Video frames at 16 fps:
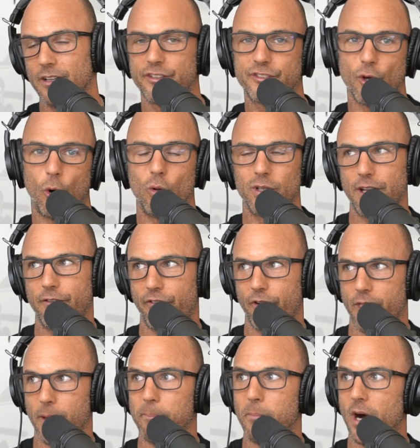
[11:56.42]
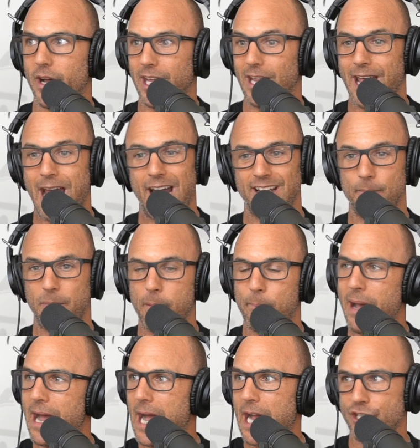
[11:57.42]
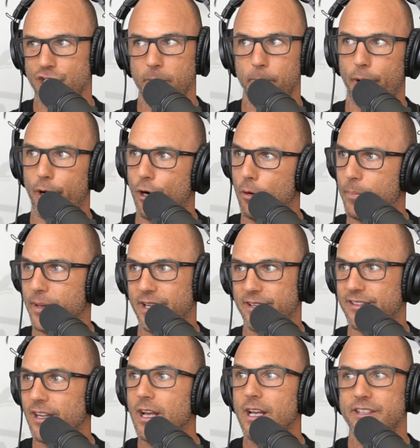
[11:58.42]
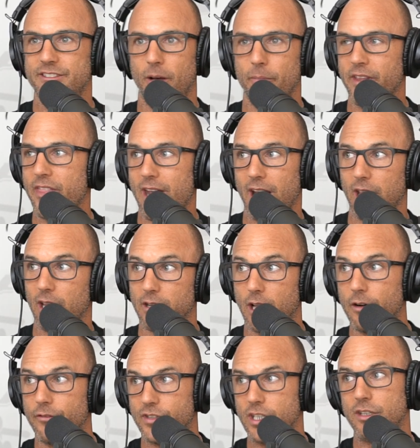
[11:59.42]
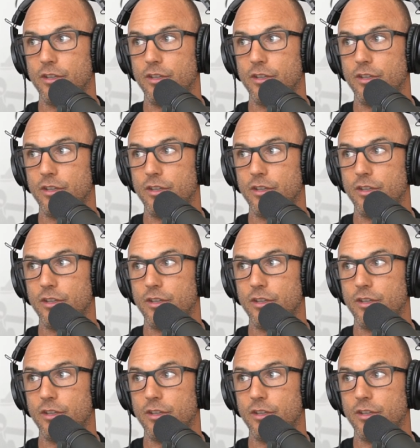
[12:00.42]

solely for the money. It had to be passion, purpose, something that I love to